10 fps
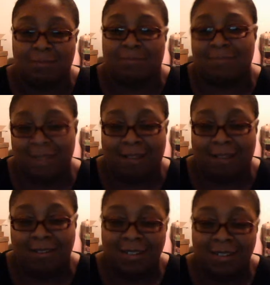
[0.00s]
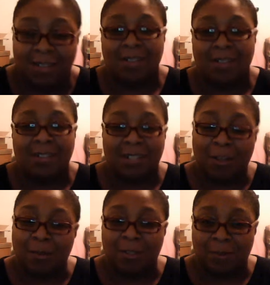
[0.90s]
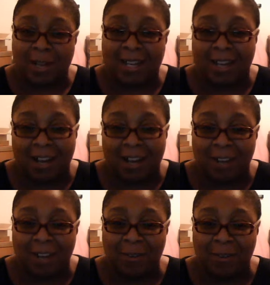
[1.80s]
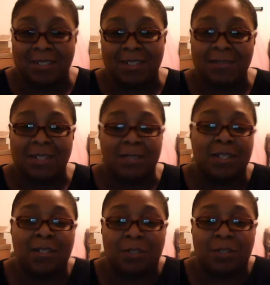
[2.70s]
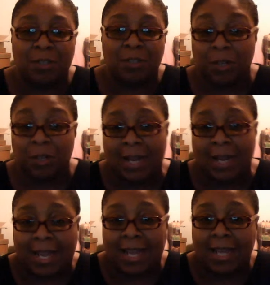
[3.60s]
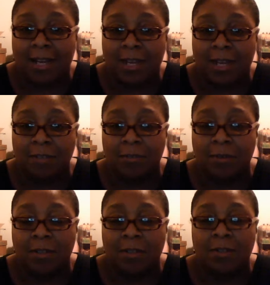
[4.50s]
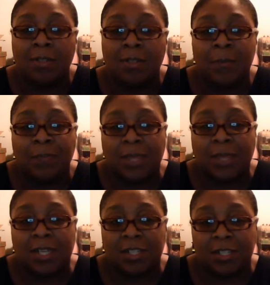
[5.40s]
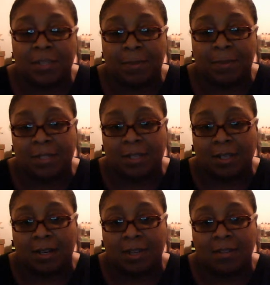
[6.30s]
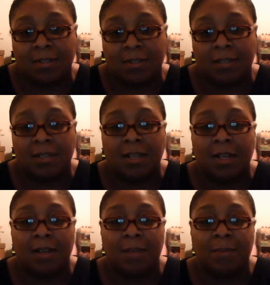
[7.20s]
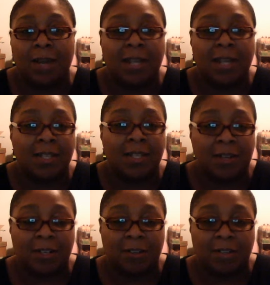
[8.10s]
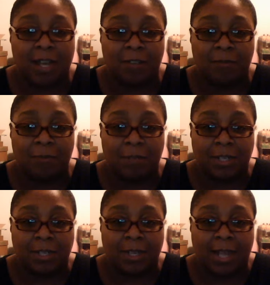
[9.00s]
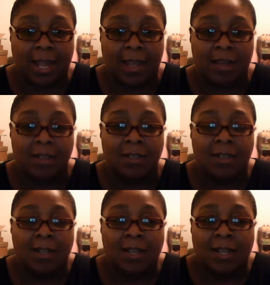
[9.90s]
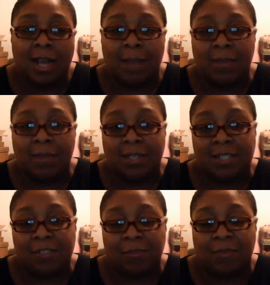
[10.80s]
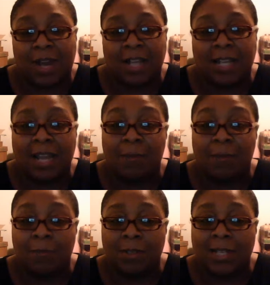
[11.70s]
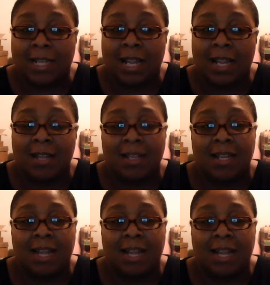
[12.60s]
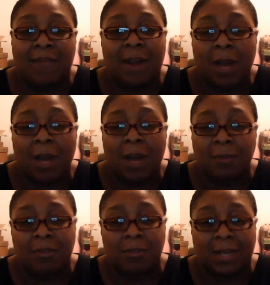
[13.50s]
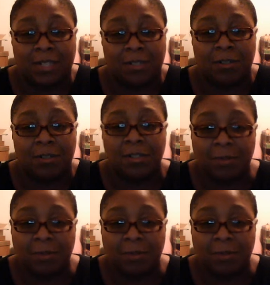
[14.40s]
that the lowest grade olive oil. Sometimes I use a grade A olive oil. It just depends on the cost. I live out here in California, and I'm in the Central Valley, and really, if I probably do my searching,